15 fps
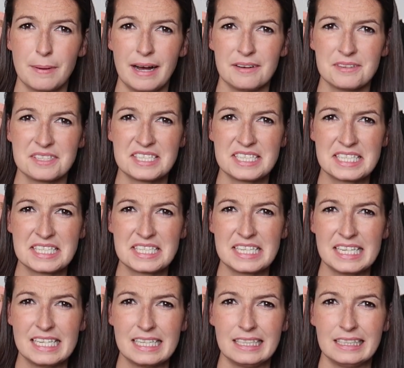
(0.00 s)
about
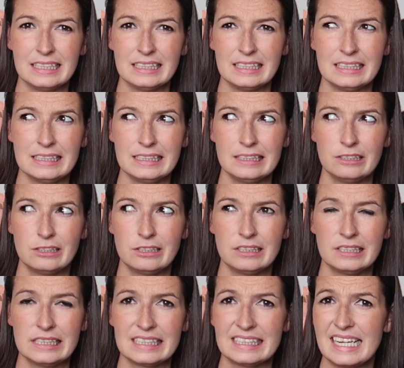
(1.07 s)

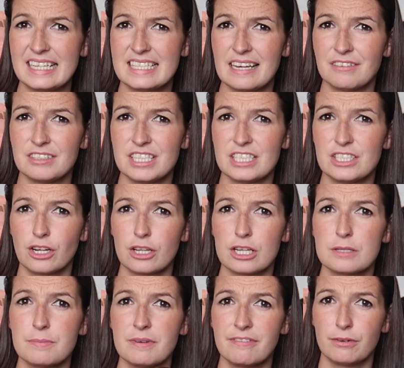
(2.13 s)

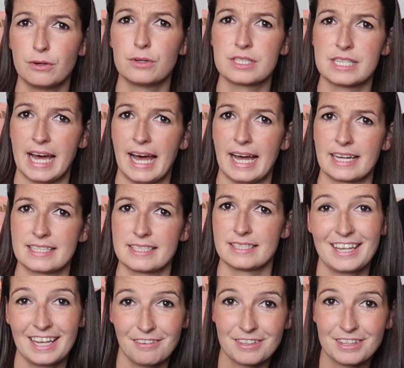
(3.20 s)
$17 before tax.
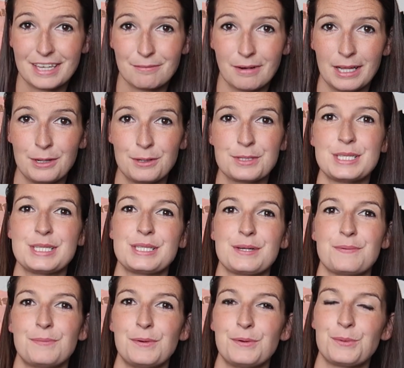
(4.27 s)
Another thing my little
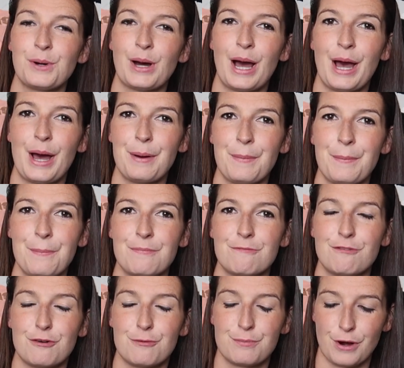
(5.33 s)
sister bought
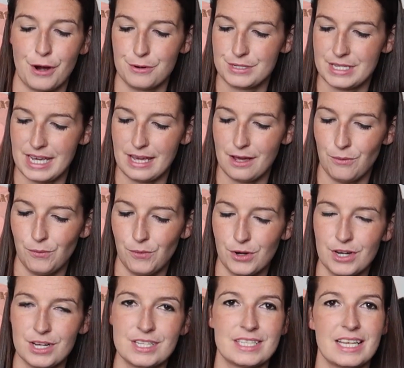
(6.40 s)
for Brody
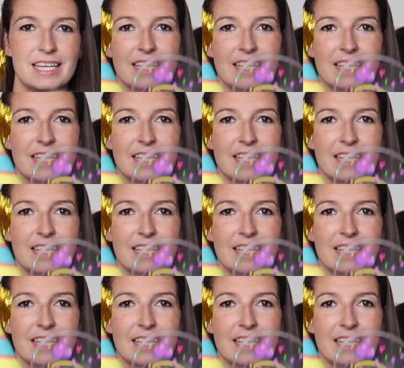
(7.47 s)
was